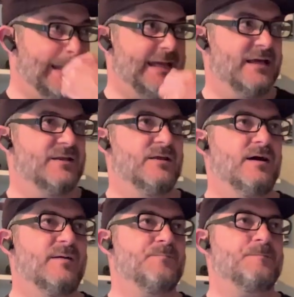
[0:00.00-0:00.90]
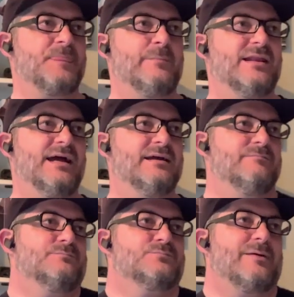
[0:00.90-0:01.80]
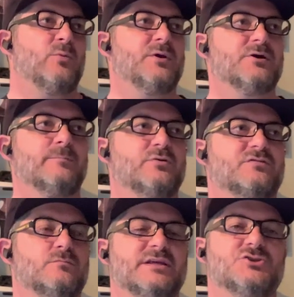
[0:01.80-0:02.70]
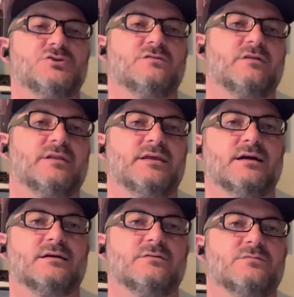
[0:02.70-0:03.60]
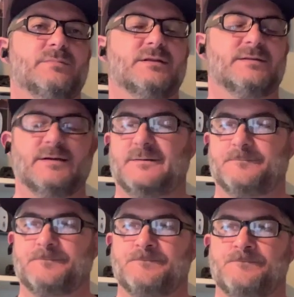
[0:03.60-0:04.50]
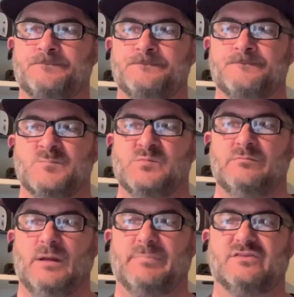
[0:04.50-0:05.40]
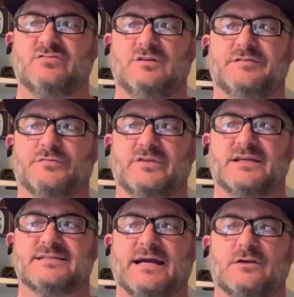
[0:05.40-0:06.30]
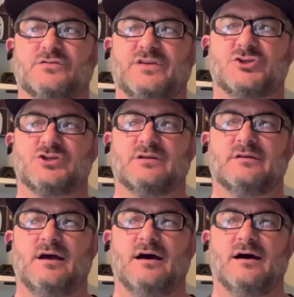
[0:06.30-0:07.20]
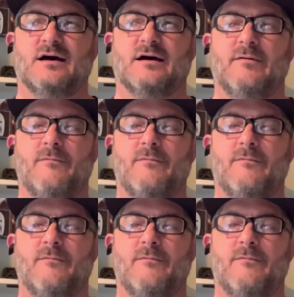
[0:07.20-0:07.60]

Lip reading: And I probably could have put some leashes on the yuccas, but basically for the entire session, I